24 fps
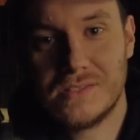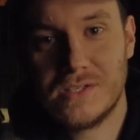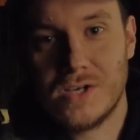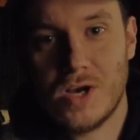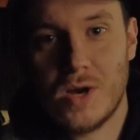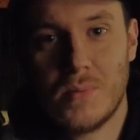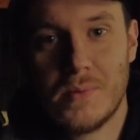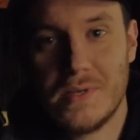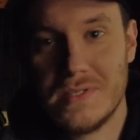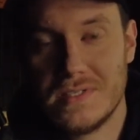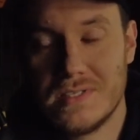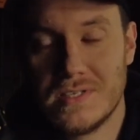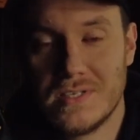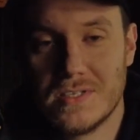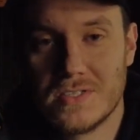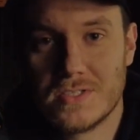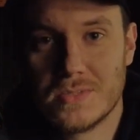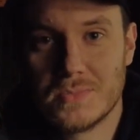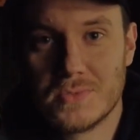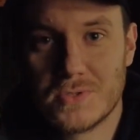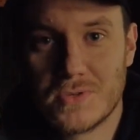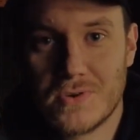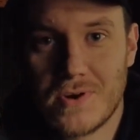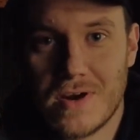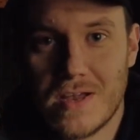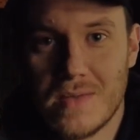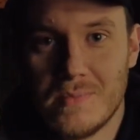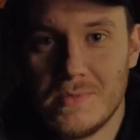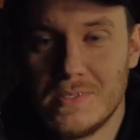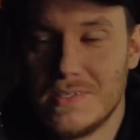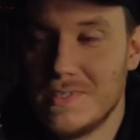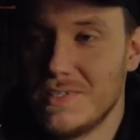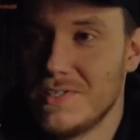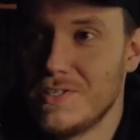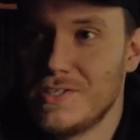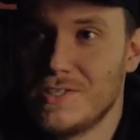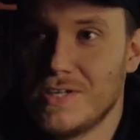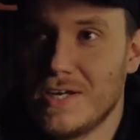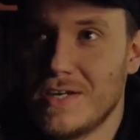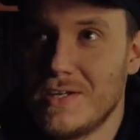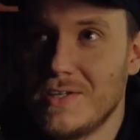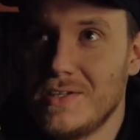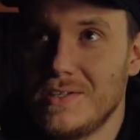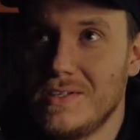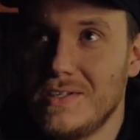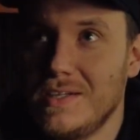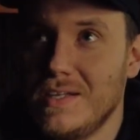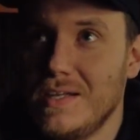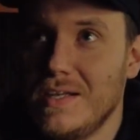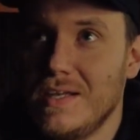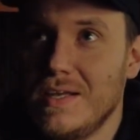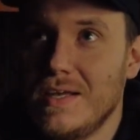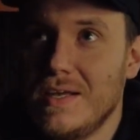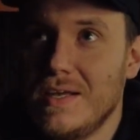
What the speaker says: commenting and subscribing to this channel.